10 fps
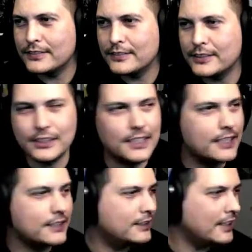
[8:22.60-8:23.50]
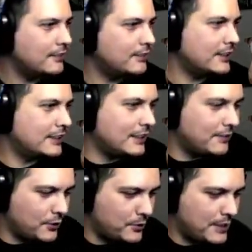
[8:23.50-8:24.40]
Was the Nexus out of CC
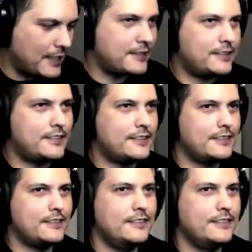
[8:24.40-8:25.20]
view? Yes.